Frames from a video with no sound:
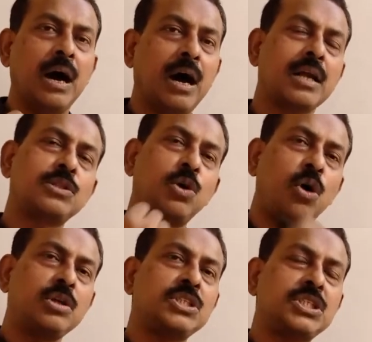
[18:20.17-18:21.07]
Earth
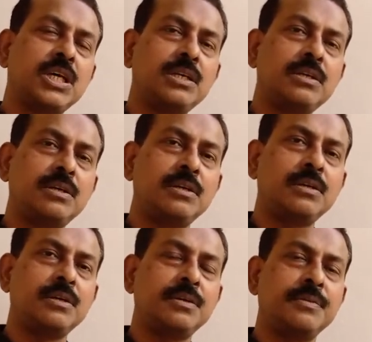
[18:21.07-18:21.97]
on Sun
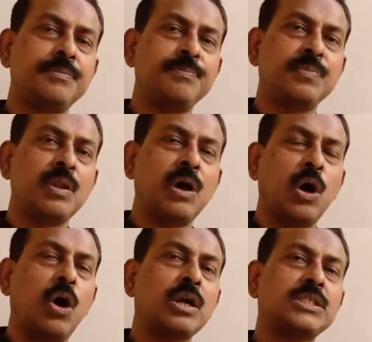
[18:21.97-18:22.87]

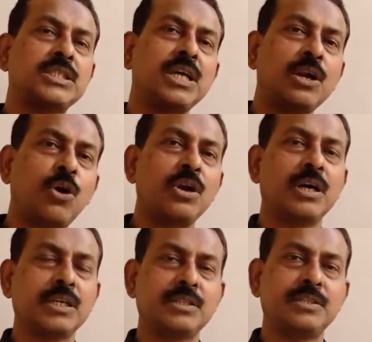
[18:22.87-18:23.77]
or Sun on
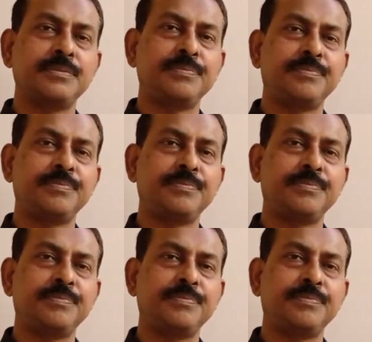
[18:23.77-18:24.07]
Earth?